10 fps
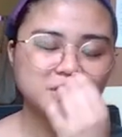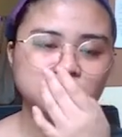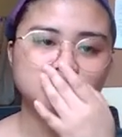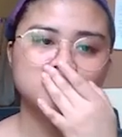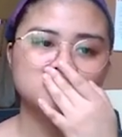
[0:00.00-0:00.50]

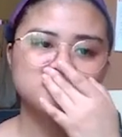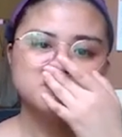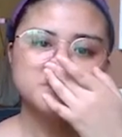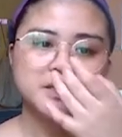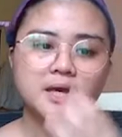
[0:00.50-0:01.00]
So
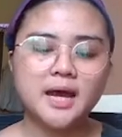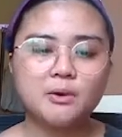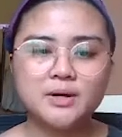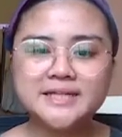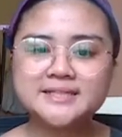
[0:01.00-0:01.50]

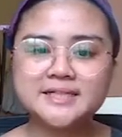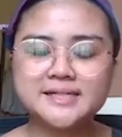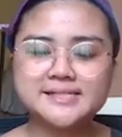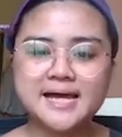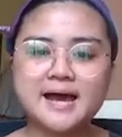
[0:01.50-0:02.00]
what I did
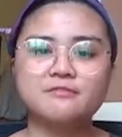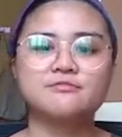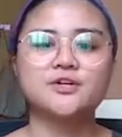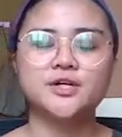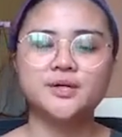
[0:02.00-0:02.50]
is
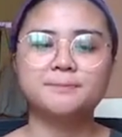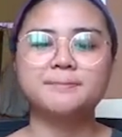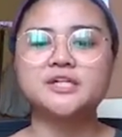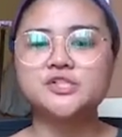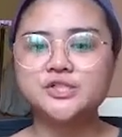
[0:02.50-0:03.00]
have her
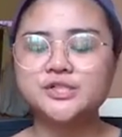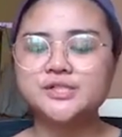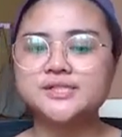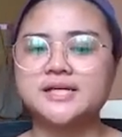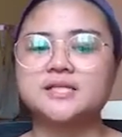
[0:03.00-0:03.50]

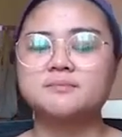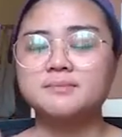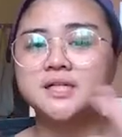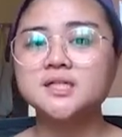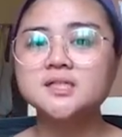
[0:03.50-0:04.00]
pictures in the
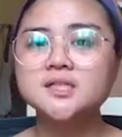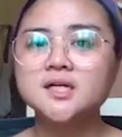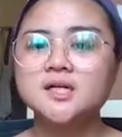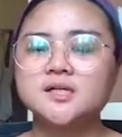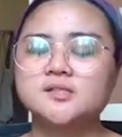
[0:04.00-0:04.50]
middle,
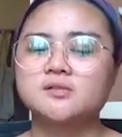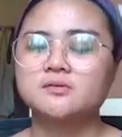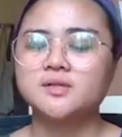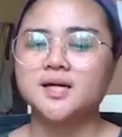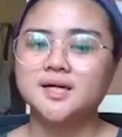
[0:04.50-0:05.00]

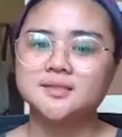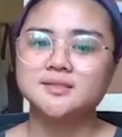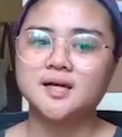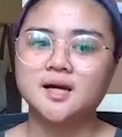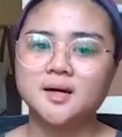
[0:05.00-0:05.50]
so that
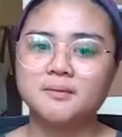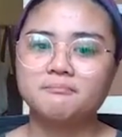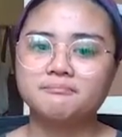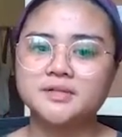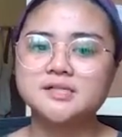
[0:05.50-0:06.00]

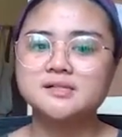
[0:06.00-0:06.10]
there's